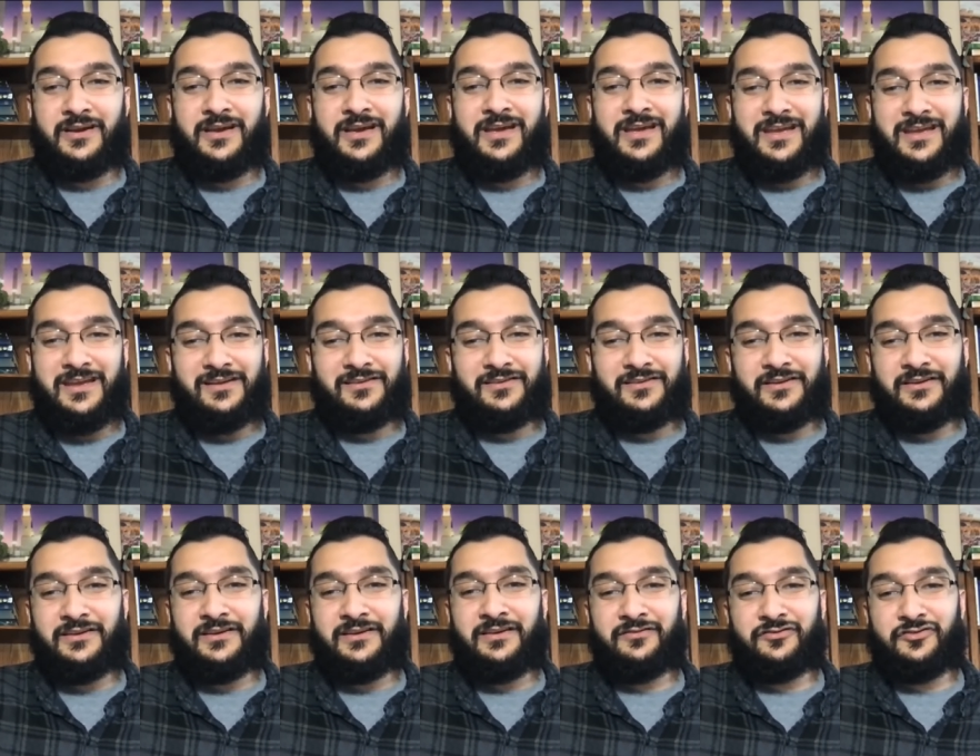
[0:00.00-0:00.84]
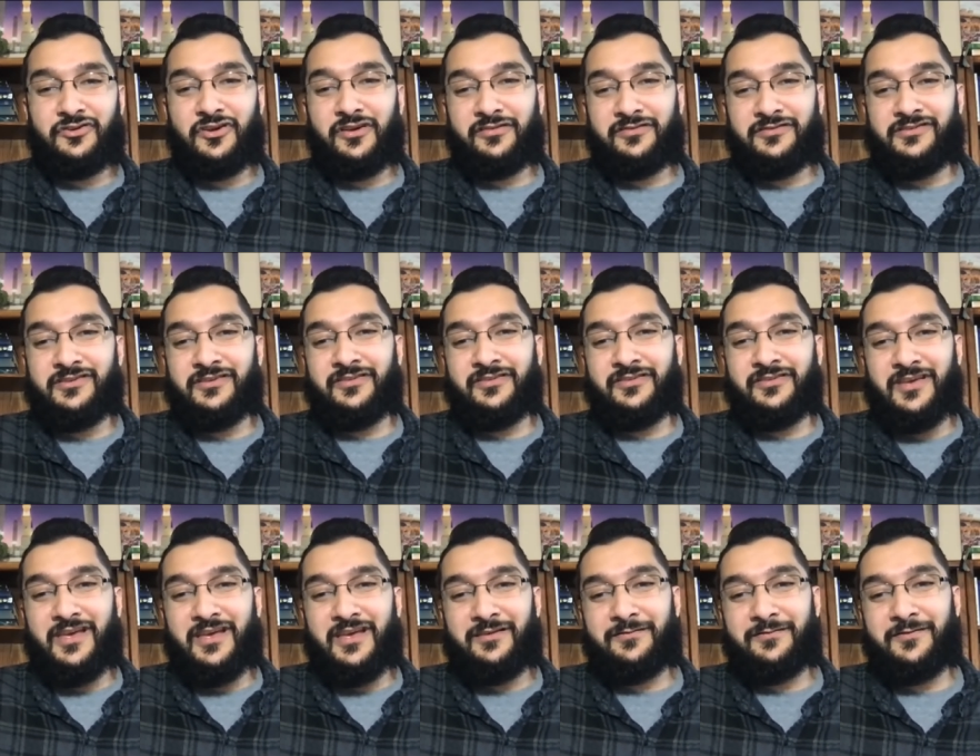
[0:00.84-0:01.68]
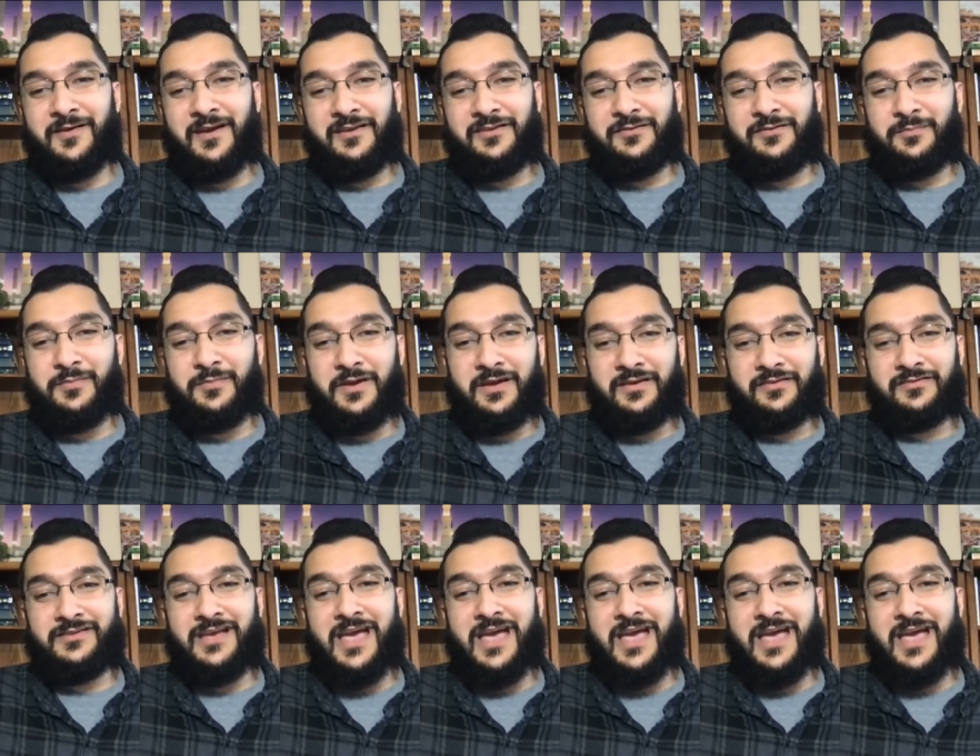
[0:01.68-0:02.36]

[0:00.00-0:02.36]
healing, justice, and faith-based